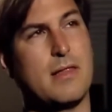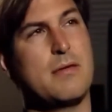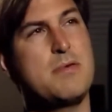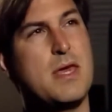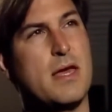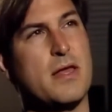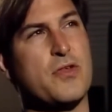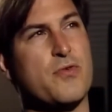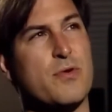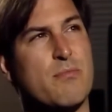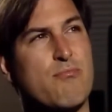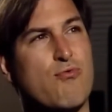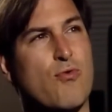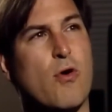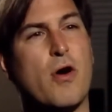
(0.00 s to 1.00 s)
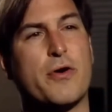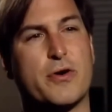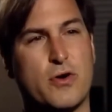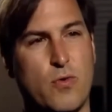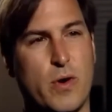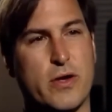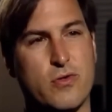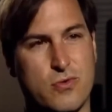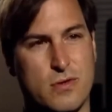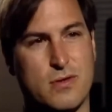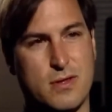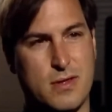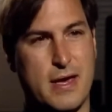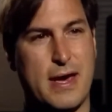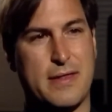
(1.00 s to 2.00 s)
let me answer a broader question
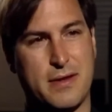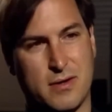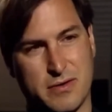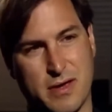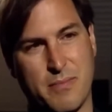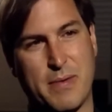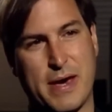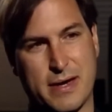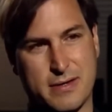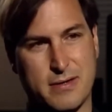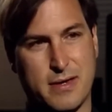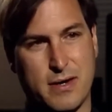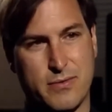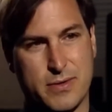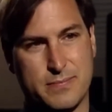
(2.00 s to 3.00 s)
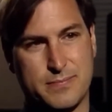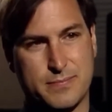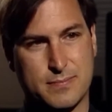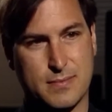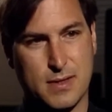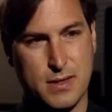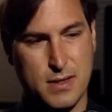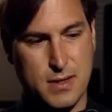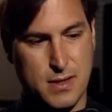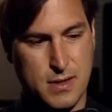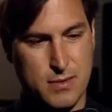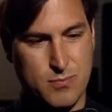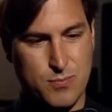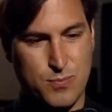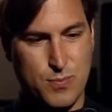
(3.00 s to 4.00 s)
than that, and I'll come back to that one. Okay
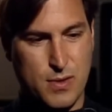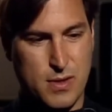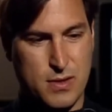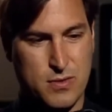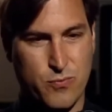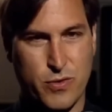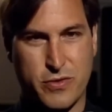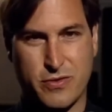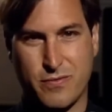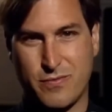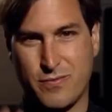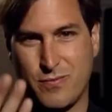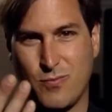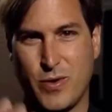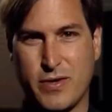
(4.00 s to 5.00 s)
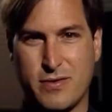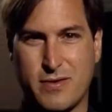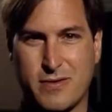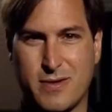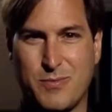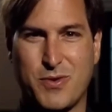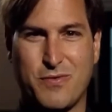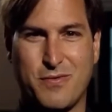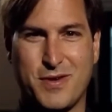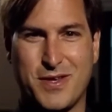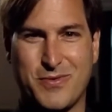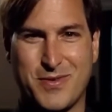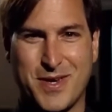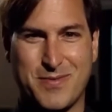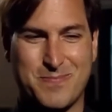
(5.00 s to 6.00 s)
at the risk of wasting some of your
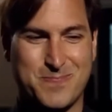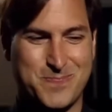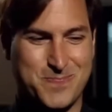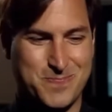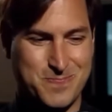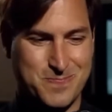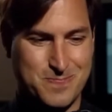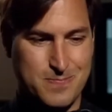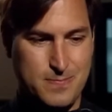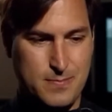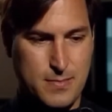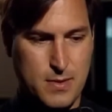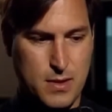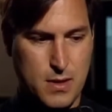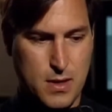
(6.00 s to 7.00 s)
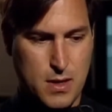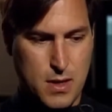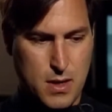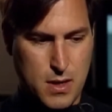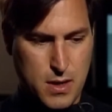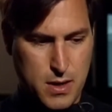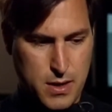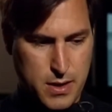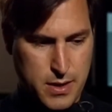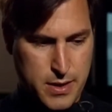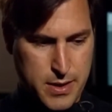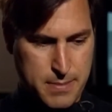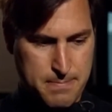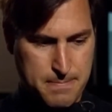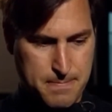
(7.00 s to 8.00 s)
videotape. That's all right. The tape is cheap.
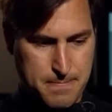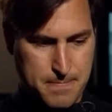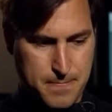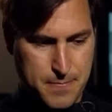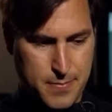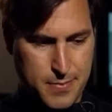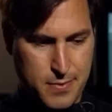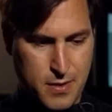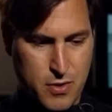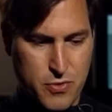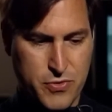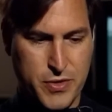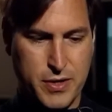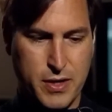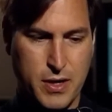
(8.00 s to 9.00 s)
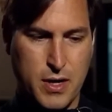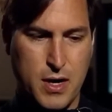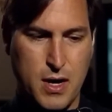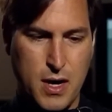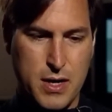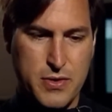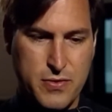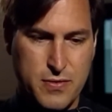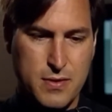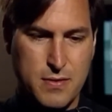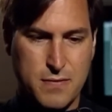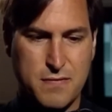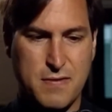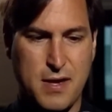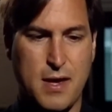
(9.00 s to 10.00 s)
Um, there's a
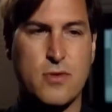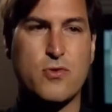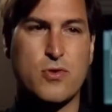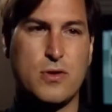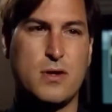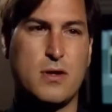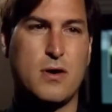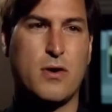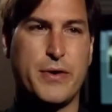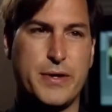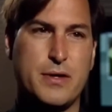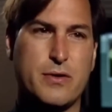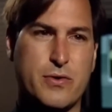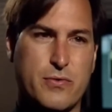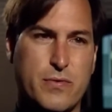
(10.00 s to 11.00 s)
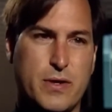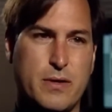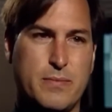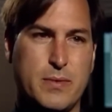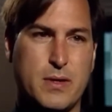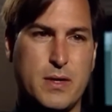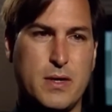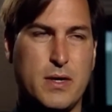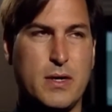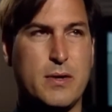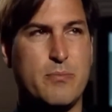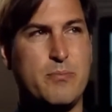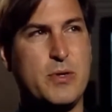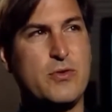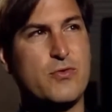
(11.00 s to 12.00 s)
constant tension in our industry
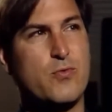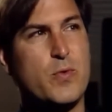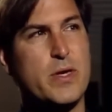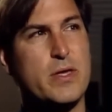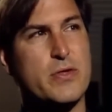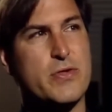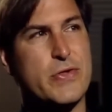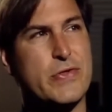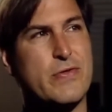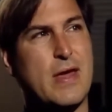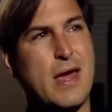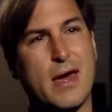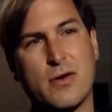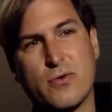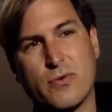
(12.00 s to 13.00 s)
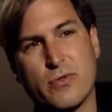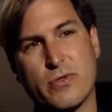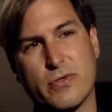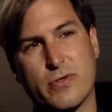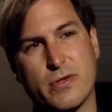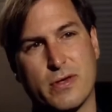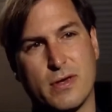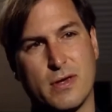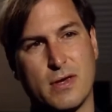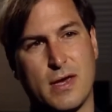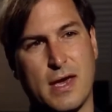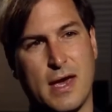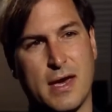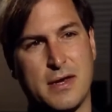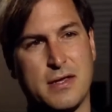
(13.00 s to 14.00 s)
between standards
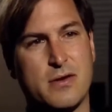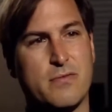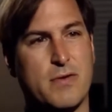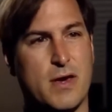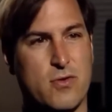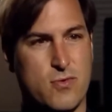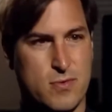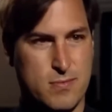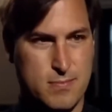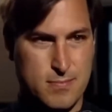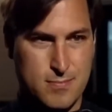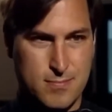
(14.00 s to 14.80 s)
and innovation.